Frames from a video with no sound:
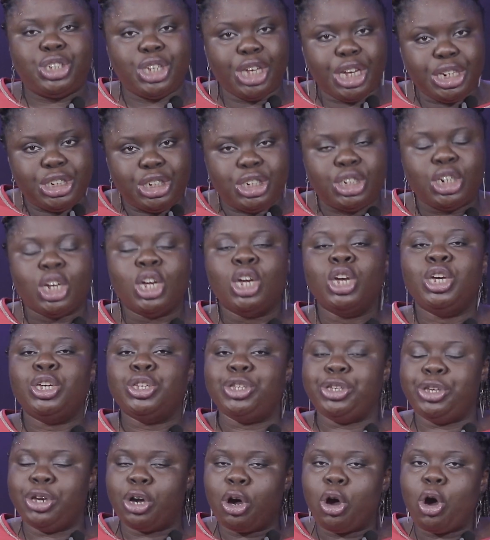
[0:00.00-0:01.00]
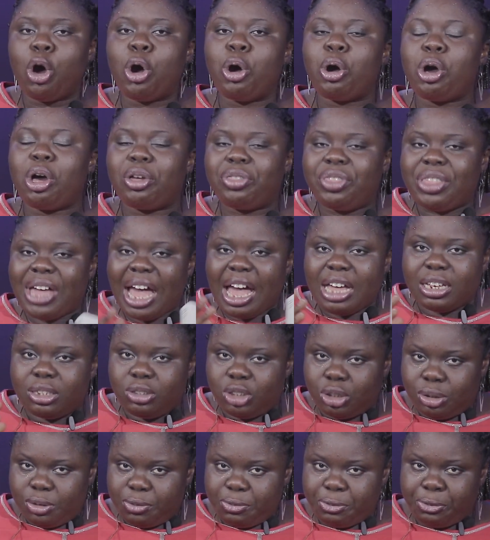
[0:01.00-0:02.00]
teach your
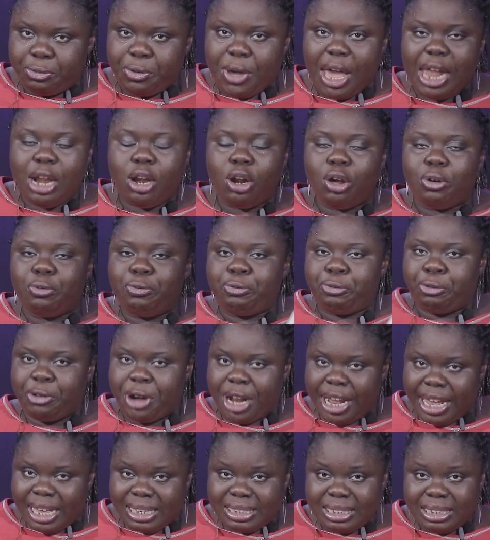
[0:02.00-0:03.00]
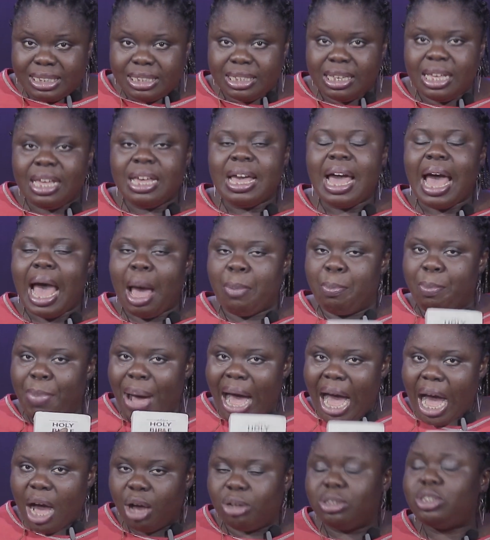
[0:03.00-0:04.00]
other fellow friends
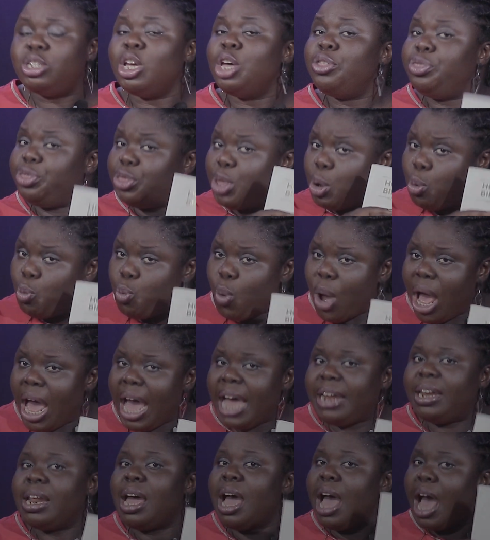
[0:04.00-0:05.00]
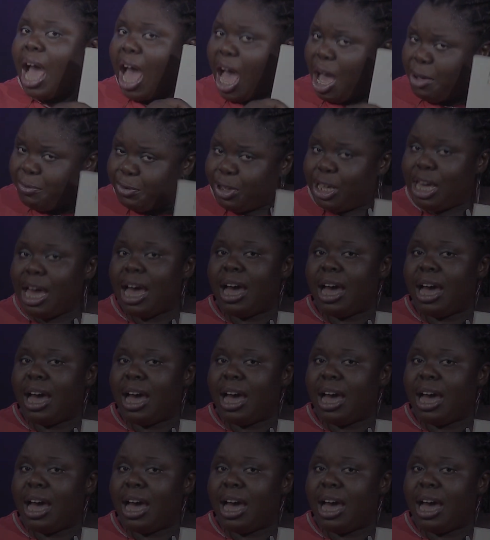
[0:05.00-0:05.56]
about the Word of